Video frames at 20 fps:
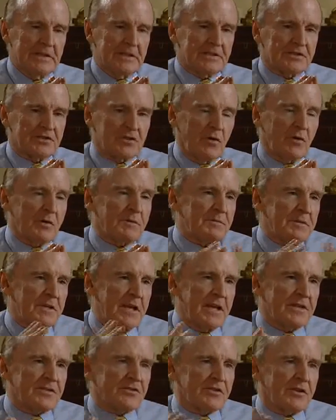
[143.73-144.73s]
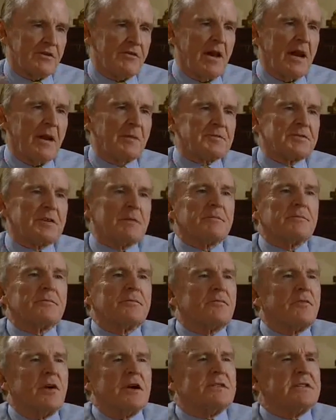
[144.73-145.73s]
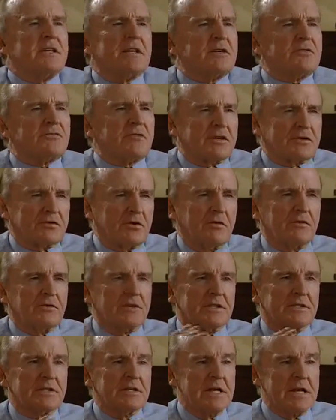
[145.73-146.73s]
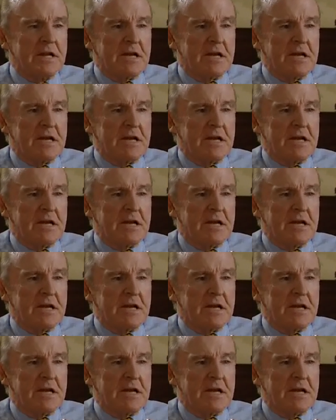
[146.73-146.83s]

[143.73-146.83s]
So it's developed some crazy interest over this.